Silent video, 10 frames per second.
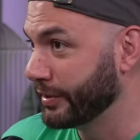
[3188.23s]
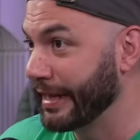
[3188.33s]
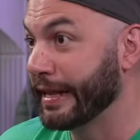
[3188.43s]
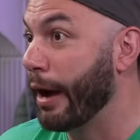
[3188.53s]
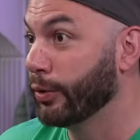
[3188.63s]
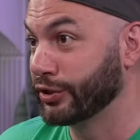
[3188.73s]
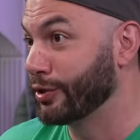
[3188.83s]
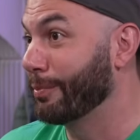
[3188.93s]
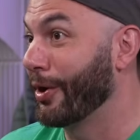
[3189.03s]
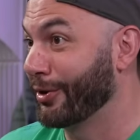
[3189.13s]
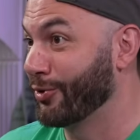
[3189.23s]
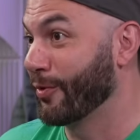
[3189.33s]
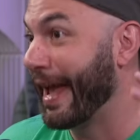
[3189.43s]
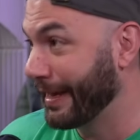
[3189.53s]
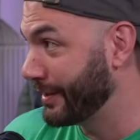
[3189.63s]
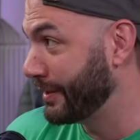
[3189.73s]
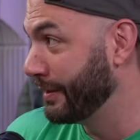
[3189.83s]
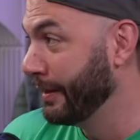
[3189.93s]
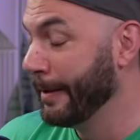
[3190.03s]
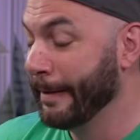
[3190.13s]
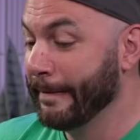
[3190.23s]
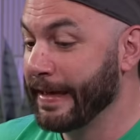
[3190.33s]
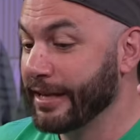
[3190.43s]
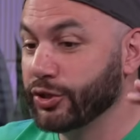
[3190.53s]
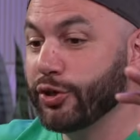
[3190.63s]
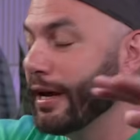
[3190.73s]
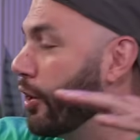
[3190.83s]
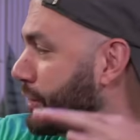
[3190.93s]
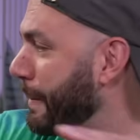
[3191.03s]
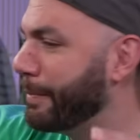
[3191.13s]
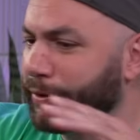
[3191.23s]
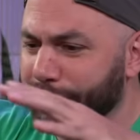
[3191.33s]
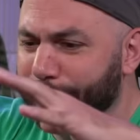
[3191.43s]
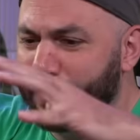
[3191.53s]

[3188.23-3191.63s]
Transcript: and that oyster bar cranks. So you got all these people